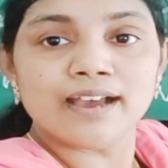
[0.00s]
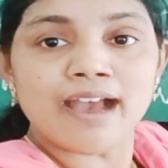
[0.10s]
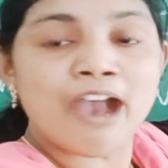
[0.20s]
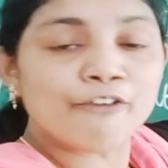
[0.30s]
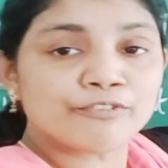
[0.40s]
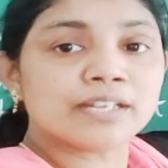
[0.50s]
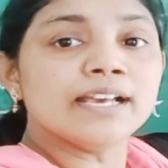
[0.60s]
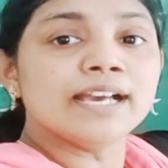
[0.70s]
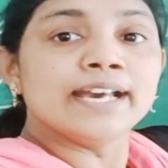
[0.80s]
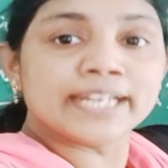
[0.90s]
After
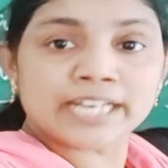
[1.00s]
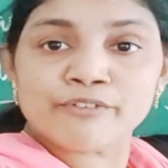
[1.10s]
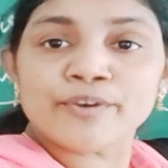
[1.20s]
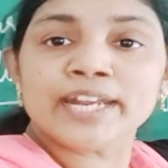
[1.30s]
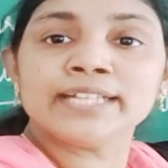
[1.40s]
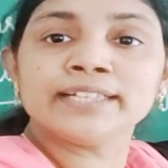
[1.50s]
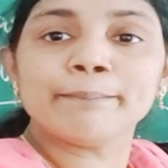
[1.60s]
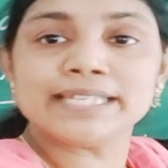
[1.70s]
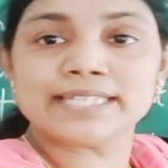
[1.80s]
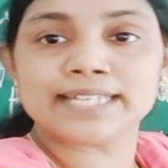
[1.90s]
recovering
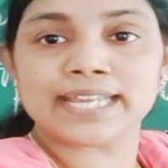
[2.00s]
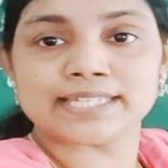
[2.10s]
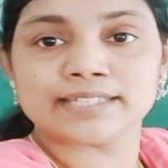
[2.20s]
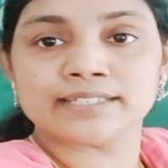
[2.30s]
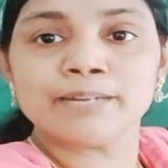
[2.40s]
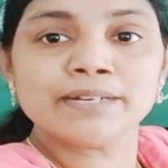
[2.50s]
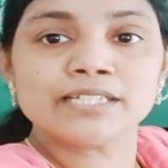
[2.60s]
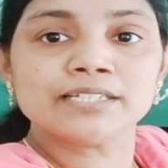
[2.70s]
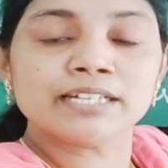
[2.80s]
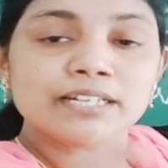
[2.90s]
the mistakes, that means
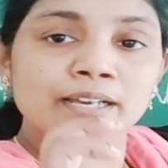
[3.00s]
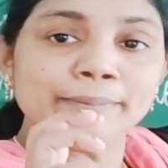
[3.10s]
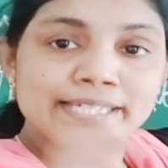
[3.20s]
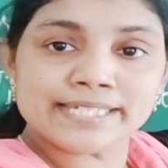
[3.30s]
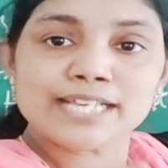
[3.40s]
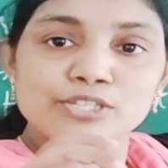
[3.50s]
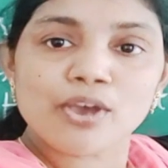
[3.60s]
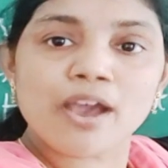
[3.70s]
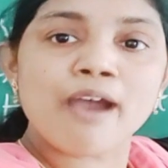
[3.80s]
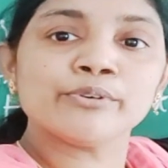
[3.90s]
that mistakes
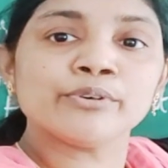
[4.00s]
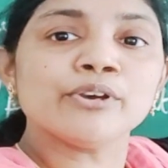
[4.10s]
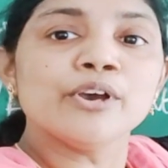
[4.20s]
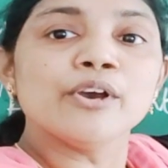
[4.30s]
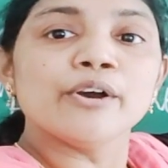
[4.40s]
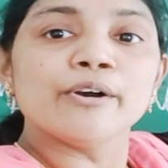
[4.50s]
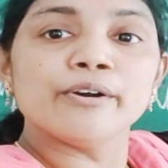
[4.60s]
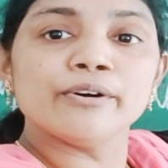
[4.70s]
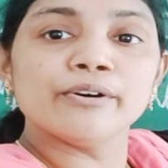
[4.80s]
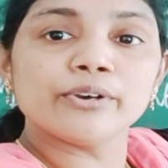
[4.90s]
you have
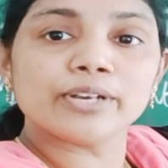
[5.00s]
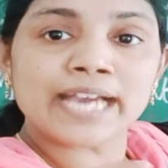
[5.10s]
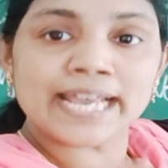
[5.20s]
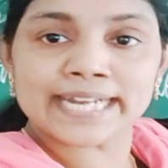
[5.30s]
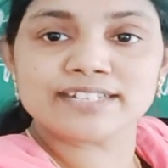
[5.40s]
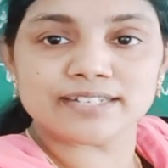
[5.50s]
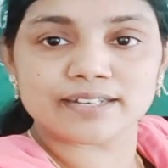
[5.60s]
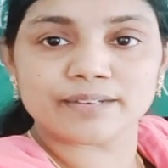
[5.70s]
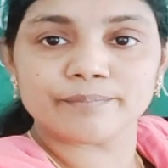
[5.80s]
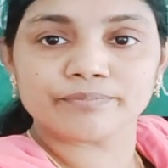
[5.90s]
to correct
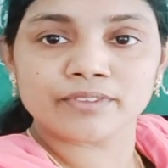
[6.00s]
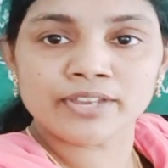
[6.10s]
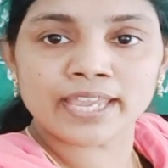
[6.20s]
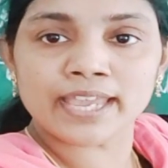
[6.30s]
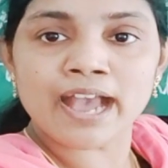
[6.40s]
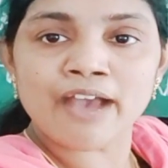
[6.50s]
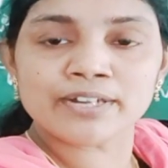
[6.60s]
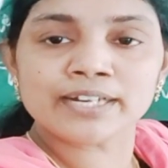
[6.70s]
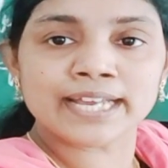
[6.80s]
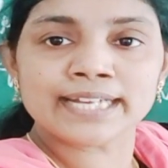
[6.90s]
it. Okay,
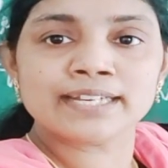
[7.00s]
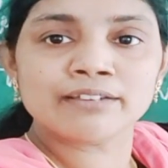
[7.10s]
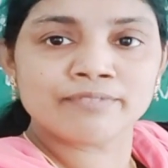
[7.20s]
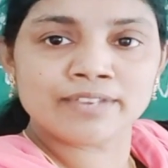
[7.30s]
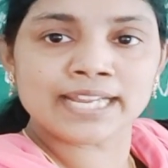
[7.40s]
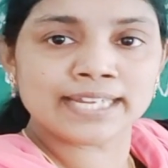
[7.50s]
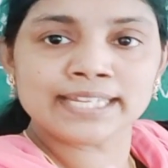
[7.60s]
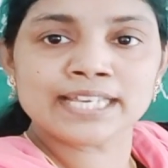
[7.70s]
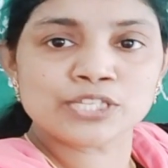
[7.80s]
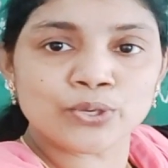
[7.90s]
after correcting we are
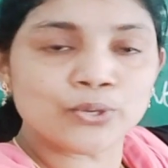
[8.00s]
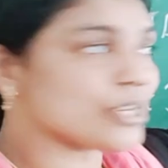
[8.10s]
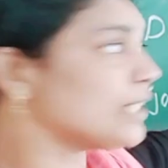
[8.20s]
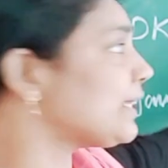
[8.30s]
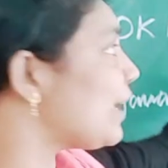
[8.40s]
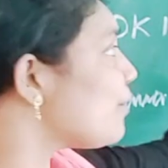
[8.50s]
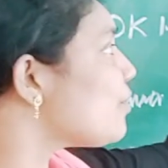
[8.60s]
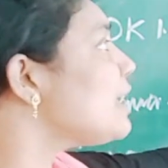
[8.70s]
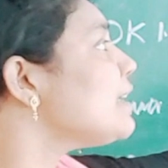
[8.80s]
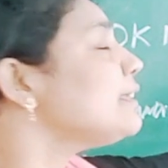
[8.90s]
getting a solution, then
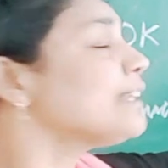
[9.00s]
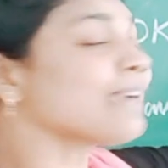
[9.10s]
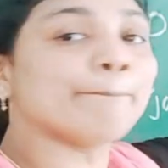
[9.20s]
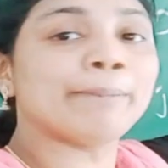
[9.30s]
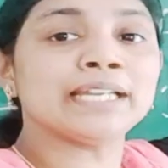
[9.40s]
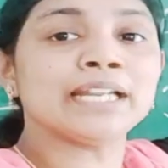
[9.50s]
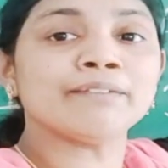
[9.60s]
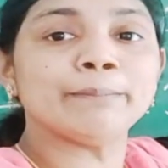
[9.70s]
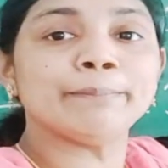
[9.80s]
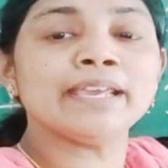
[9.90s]
only the compiler
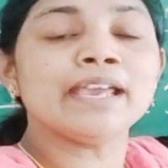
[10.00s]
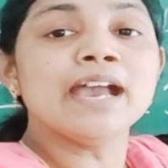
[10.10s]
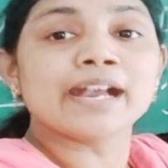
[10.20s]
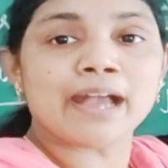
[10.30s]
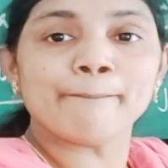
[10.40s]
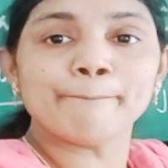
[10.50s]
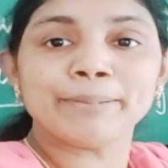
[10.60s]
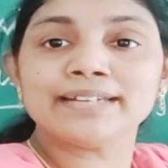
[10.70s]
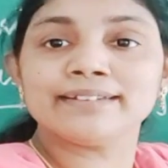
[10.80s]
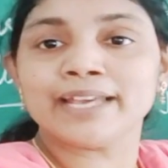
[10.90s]
will be
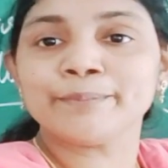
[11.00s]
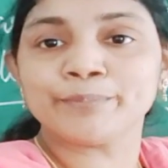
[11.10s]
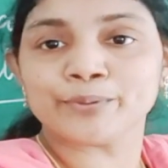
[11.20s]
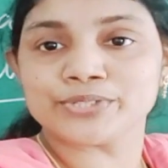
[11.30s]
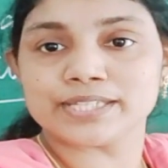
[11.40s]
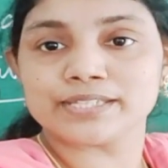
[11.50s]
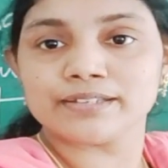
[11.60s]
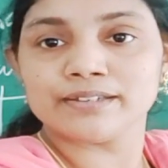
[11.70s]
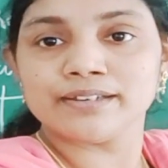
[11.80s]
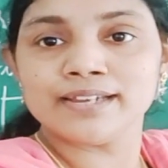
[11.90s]
complete their
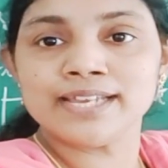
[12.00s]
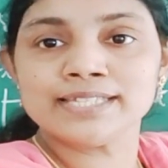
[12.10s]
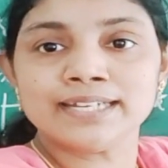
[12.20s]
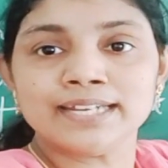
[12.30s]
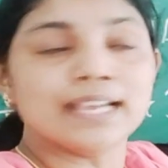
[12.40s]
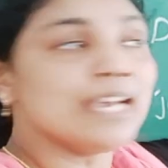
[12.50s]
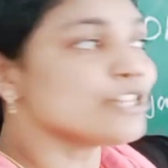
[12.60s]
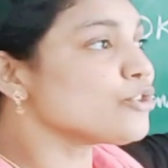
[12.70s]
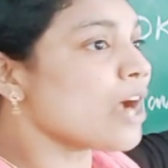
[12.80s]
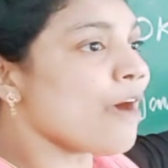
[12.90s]
process, isn't it?
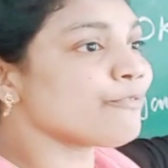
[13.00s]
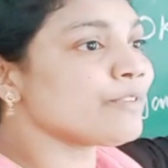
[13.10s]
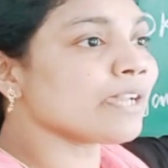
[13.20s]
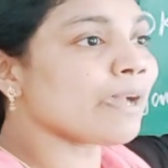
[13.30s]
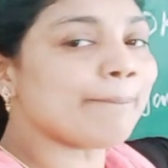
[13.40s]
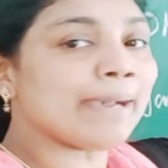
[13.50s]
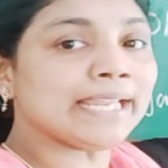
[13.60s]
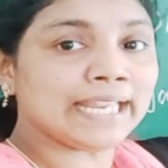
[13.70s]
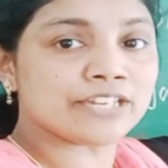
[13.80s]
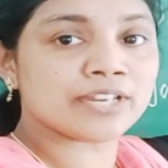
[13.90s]
So after
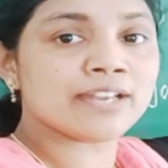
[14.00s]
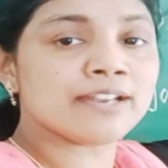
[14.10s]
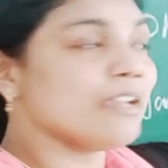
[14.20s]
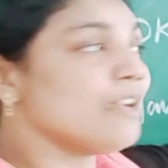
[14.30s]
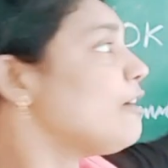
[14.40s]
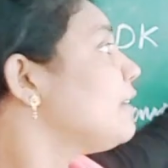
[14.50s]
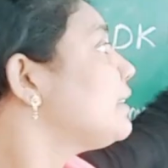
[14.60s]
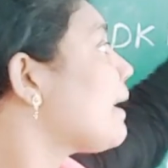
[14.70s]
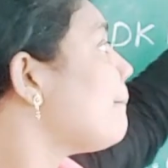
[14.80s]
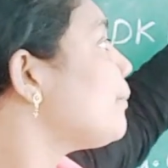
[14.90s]
compilation,
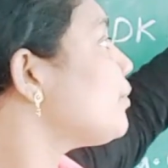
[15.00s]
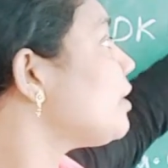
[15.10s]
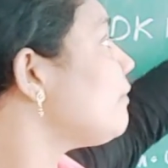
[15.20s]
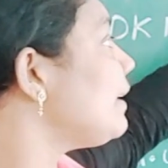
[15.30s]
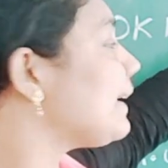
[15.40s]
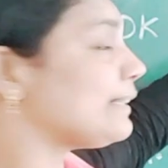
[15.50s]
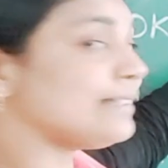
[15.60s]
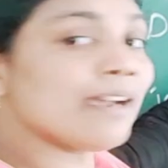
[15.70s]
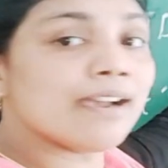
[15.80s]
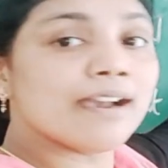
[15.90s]
the computer will
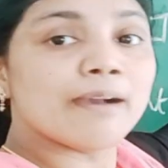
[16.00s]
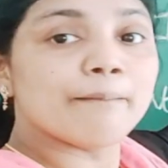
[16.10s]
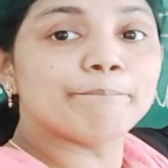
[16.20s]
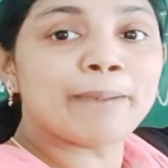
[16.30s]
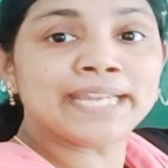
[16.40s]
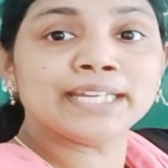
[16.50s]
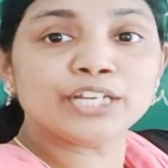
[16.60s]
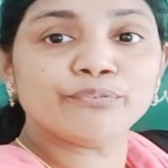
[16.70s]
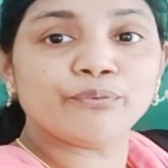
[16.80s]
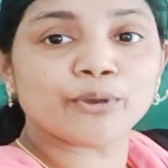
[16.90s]
get the
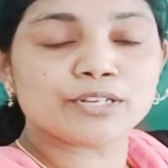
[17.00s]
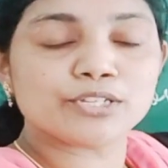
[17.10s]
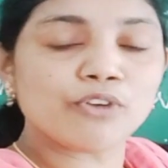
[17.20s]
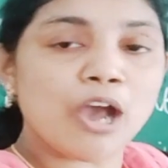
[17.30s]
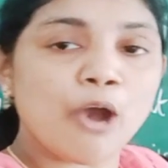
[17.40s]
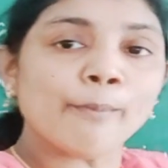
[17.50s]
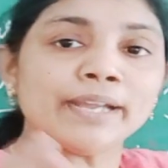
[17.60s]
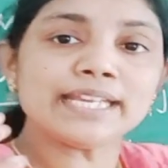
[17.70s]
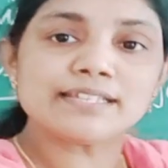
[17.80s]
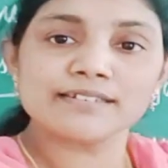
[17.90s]
binary format. So how
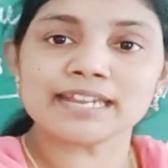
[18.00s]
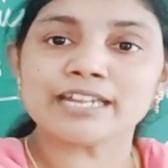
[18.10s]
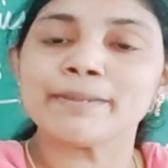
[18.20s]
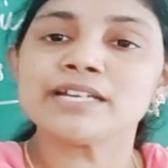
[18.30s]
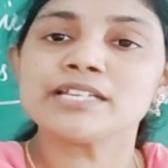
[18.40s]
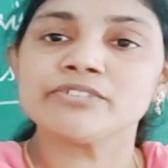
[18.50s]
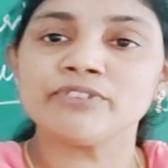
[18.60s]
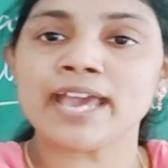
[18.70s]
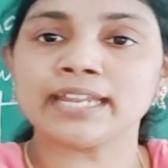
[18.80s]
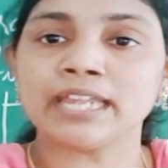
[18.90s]
many statements
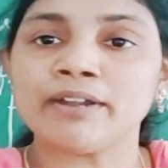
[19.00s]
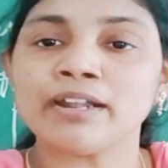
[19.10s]
we are given,